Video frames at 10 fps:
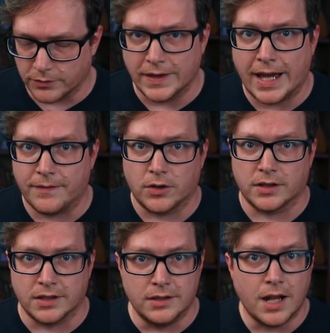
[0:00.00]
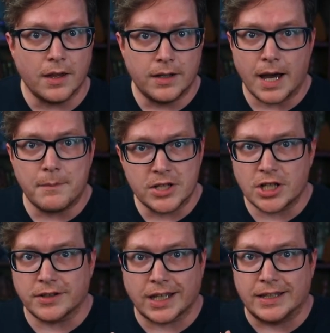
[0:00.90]
than that, there's not, not much
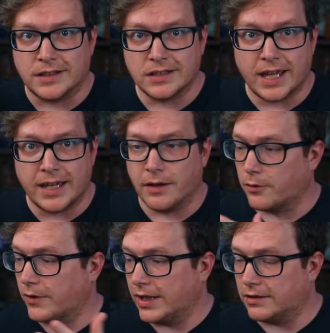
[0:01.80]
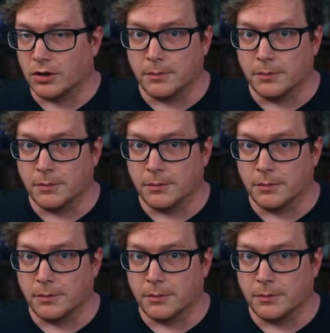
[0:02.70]
else I can say other than it's